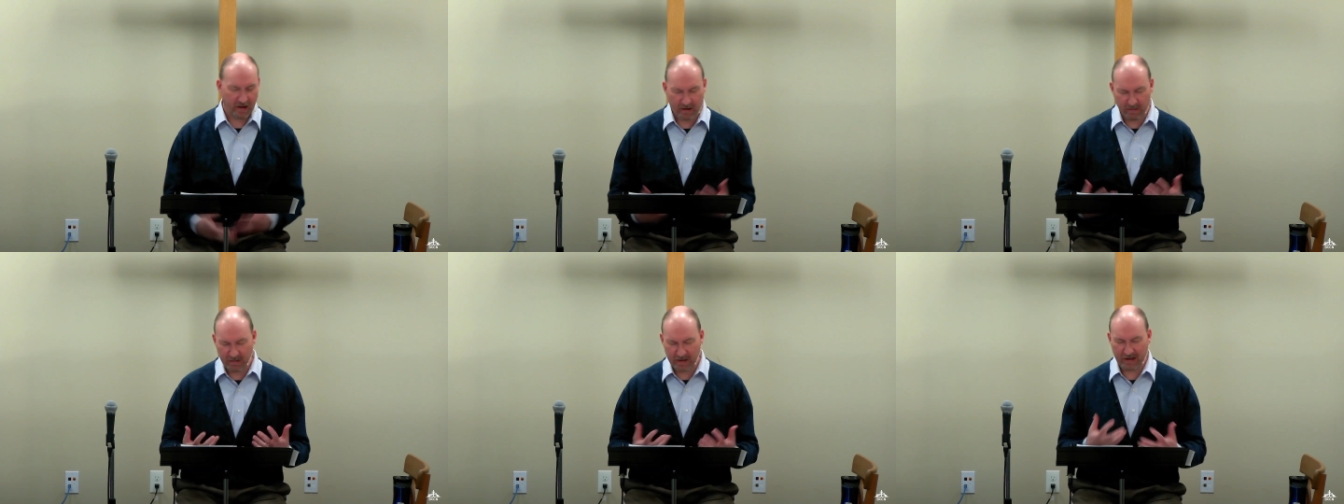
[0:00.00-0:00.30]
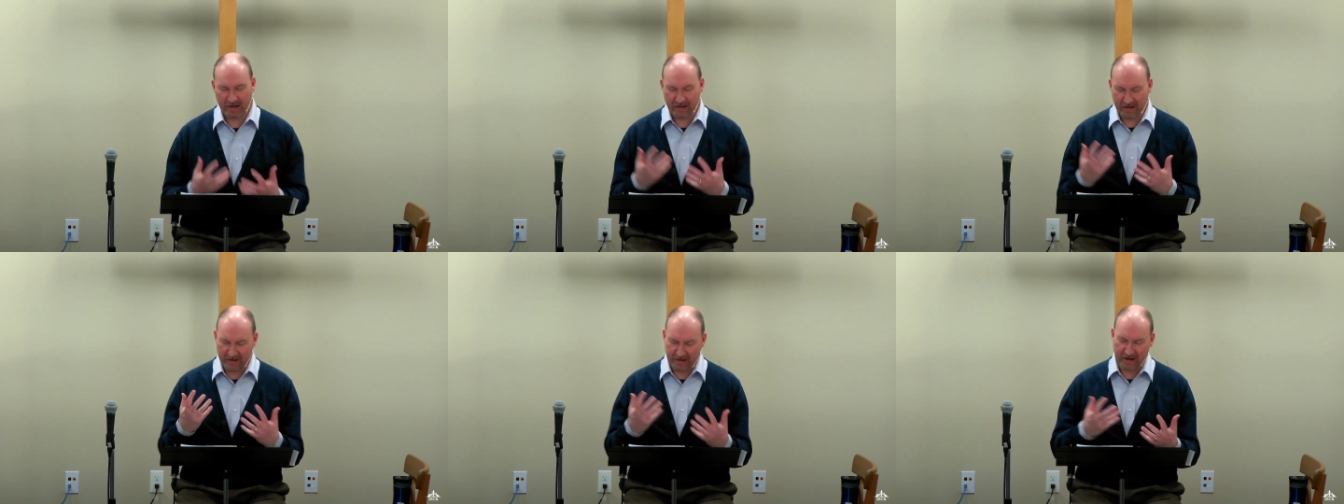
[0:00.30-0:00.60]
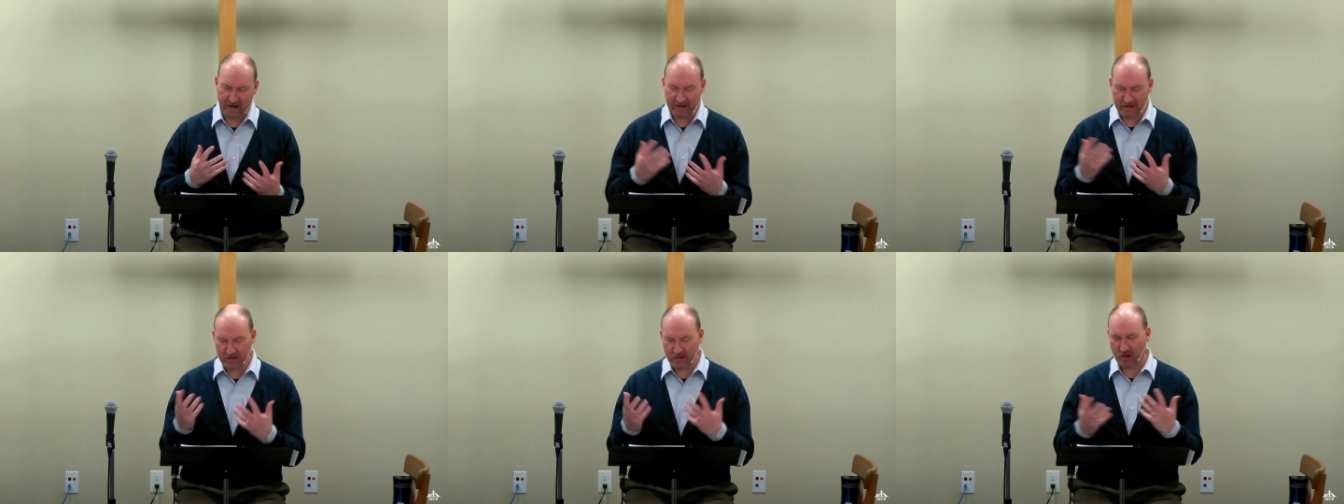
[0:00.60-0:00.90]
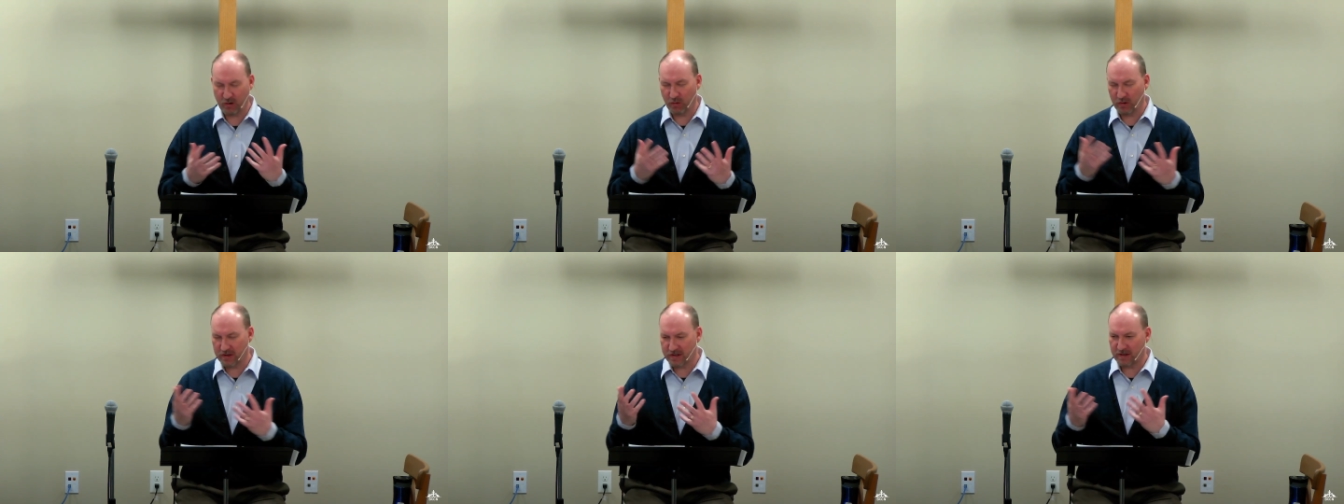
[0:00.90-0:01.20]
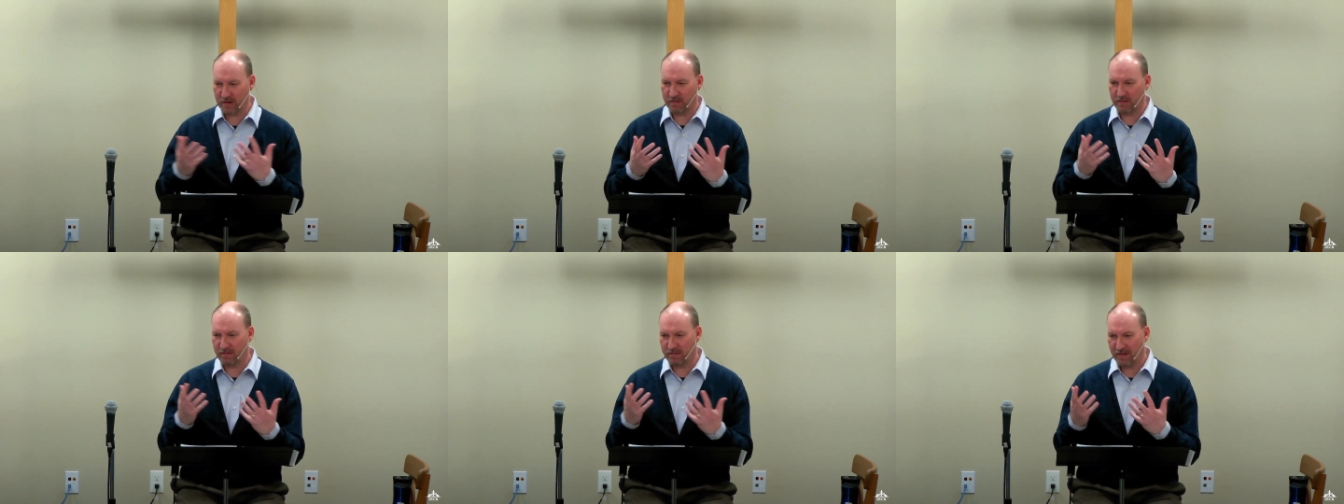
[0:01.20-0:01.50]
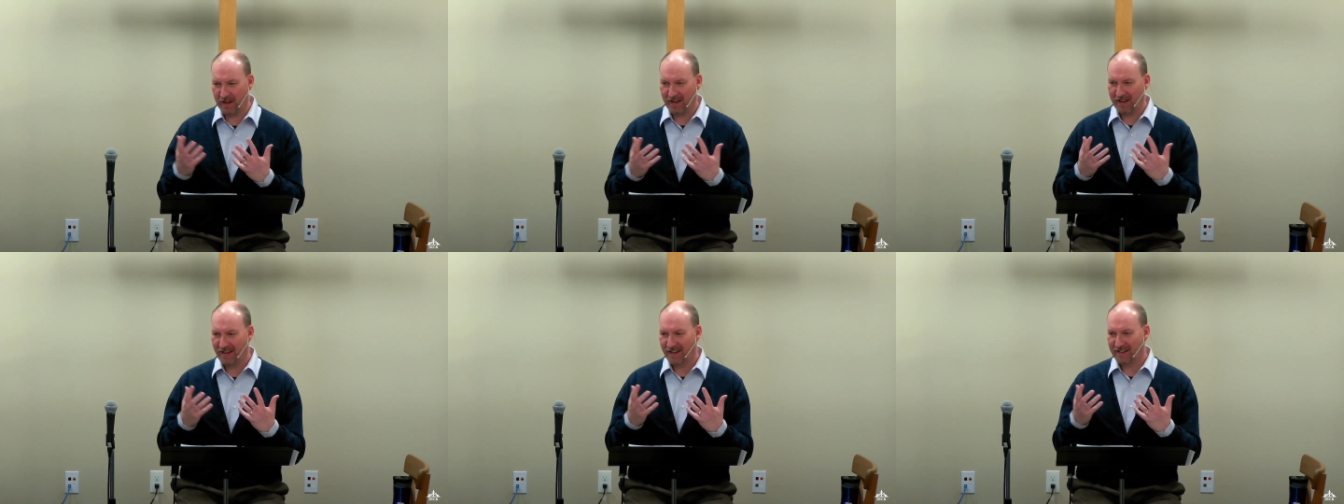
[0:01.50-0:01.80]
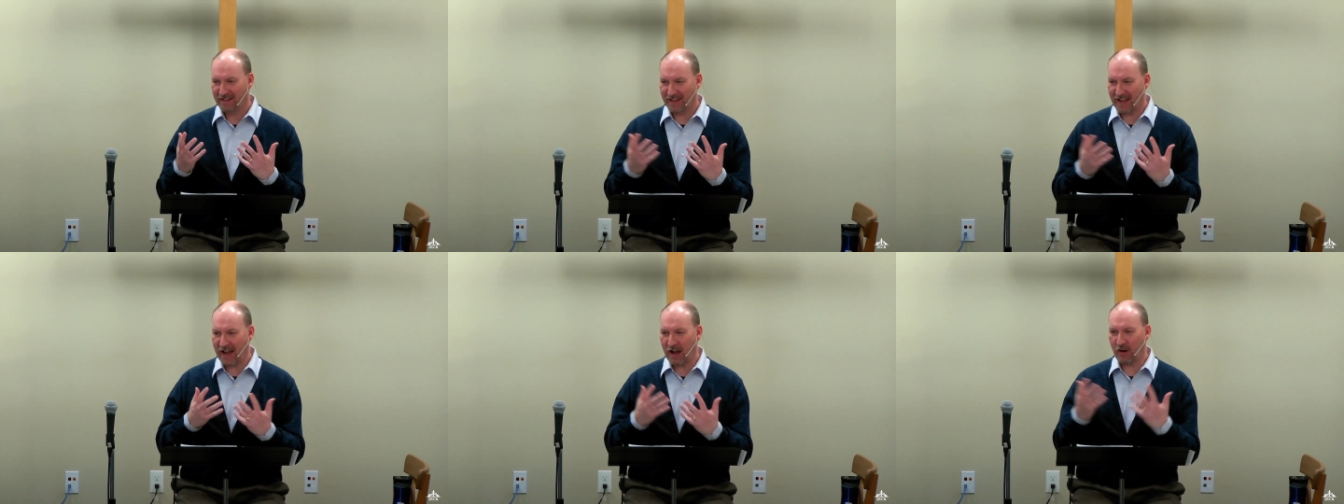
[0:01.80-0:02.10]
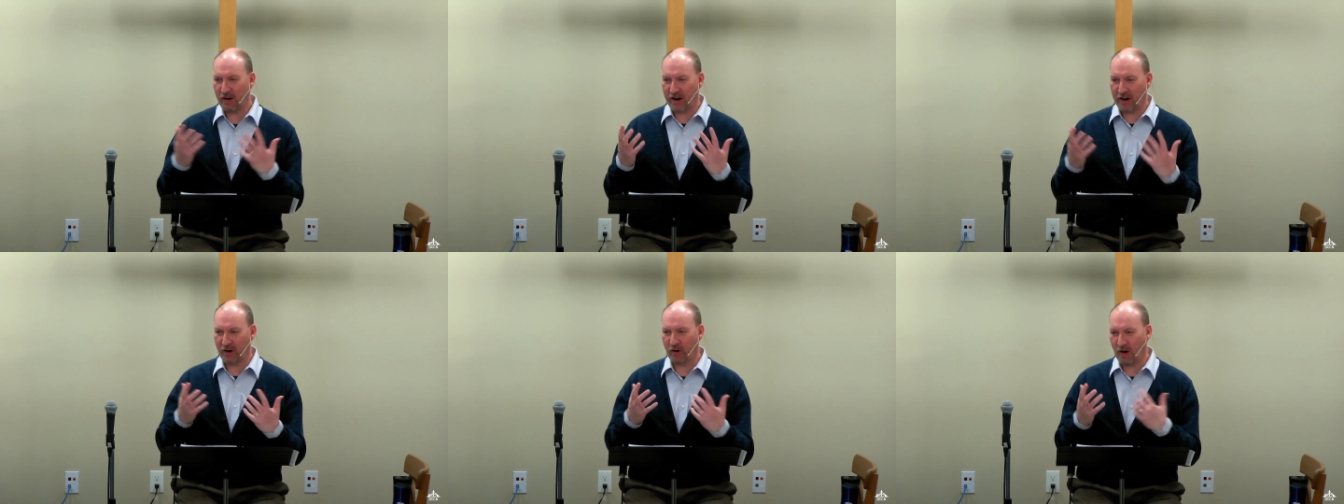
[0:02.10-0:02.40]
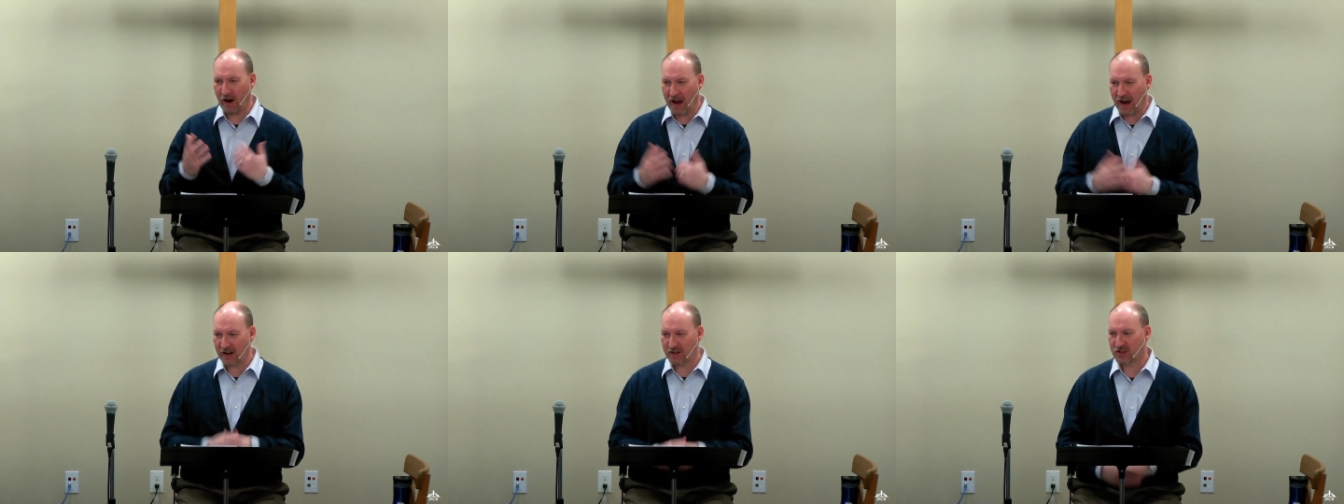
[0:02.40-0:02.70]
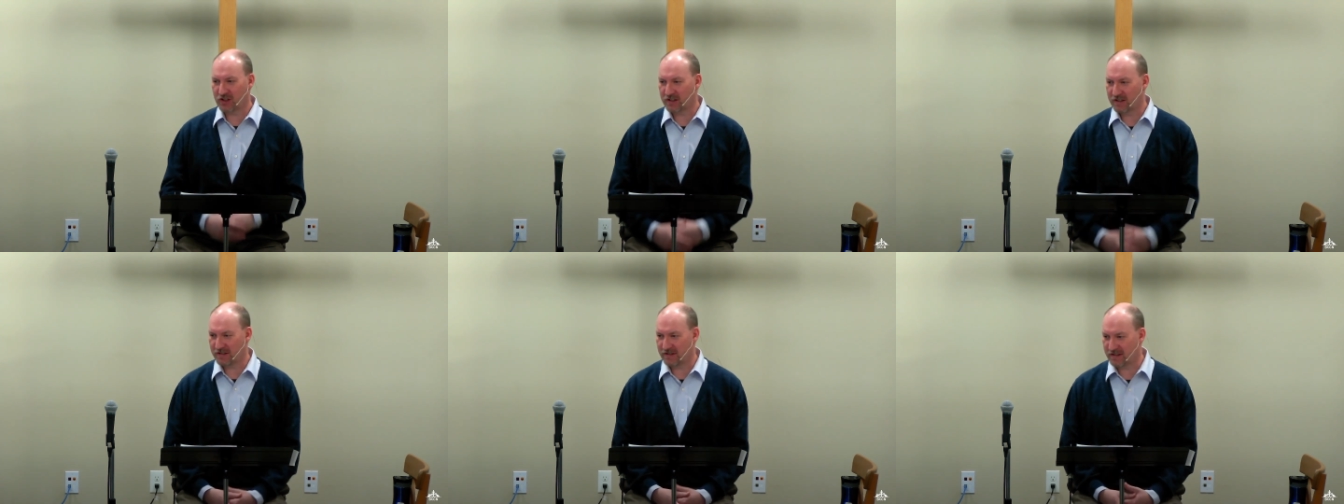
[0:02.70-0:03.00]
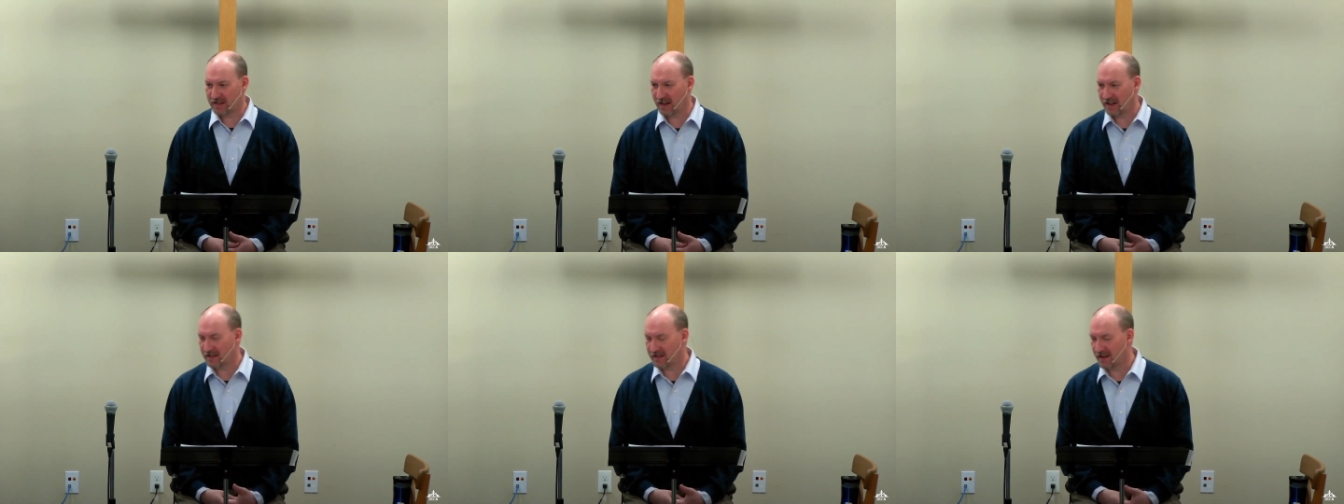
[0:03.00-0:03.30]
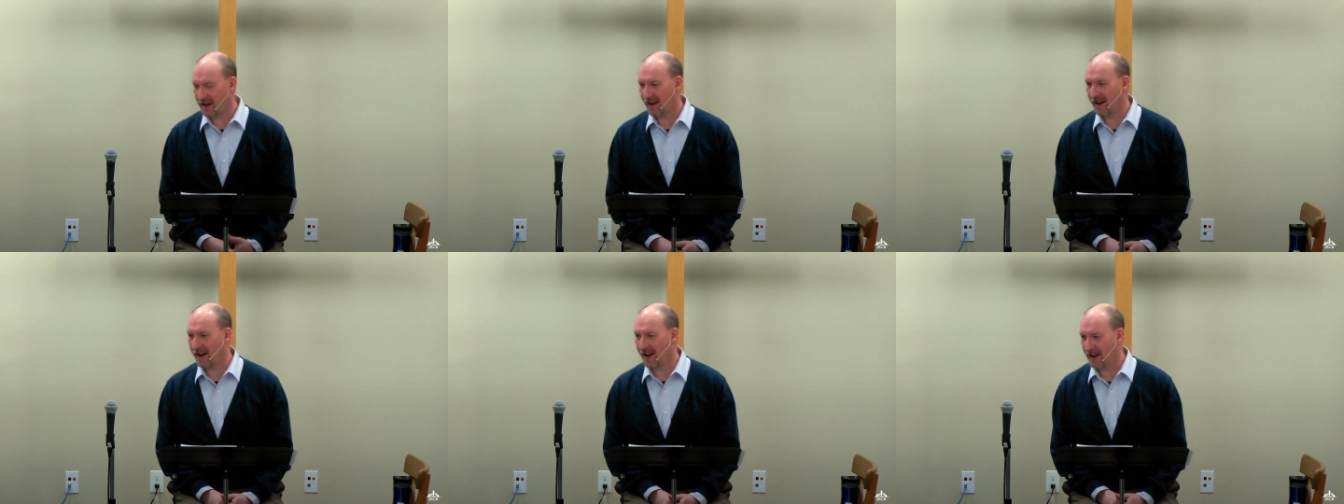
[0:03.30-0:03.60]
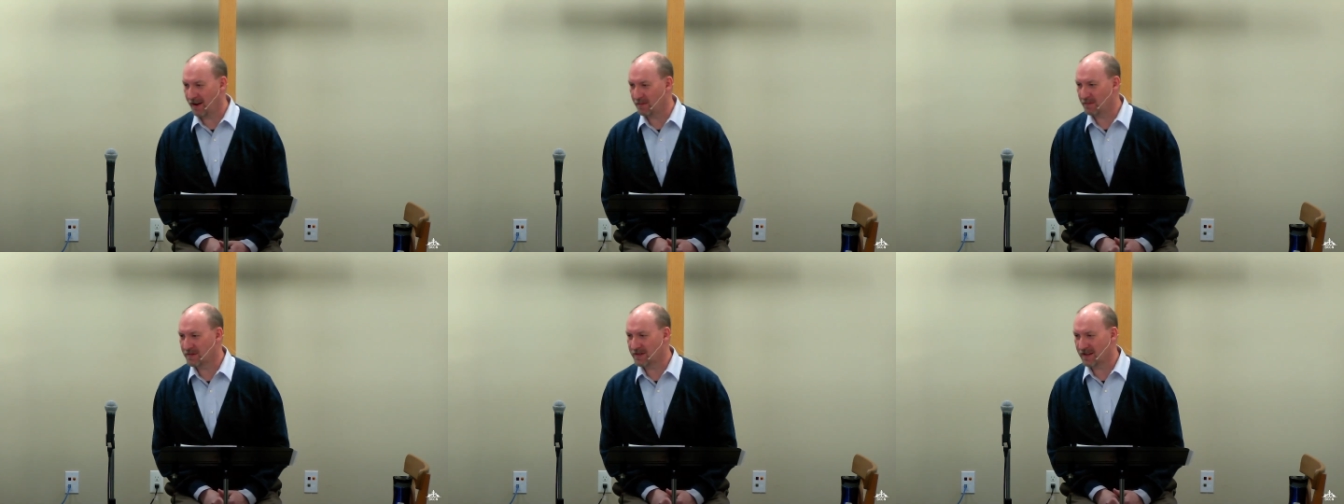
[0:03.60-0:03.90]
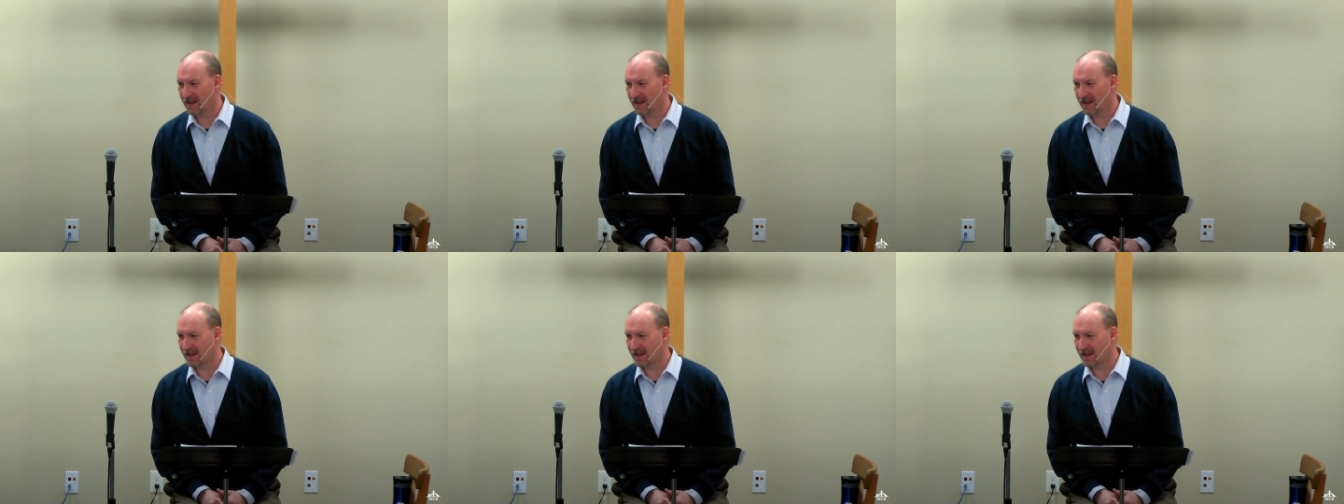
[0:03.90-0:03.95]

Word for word: mean, yes, there was some loud interactions at times.